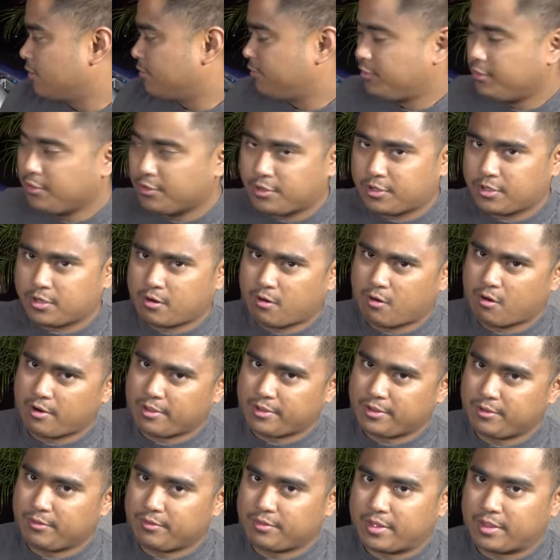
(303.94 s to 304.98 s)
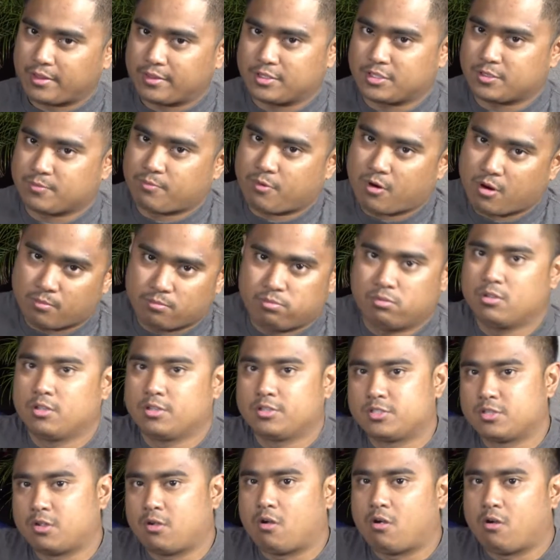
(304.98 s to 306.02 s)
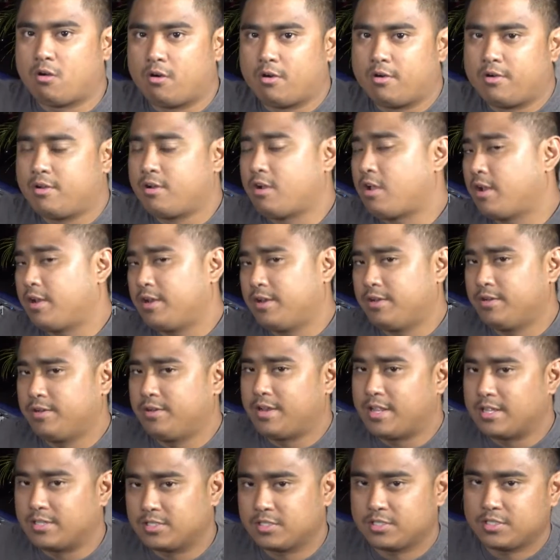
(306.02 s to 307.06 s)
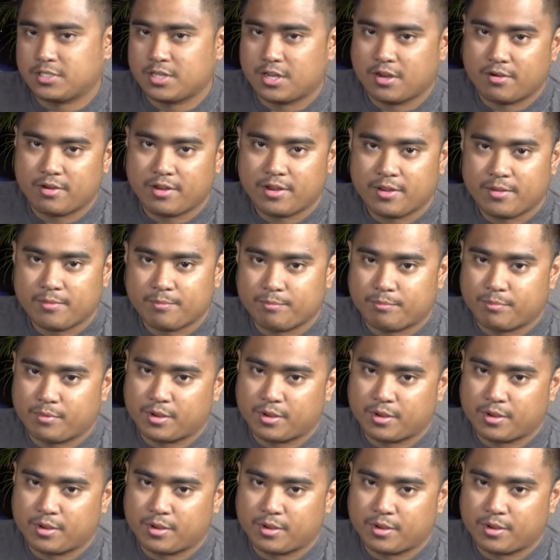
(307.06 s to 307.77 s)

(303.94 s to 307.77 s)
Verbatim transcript: You could argue that the spark plugs are not necessary,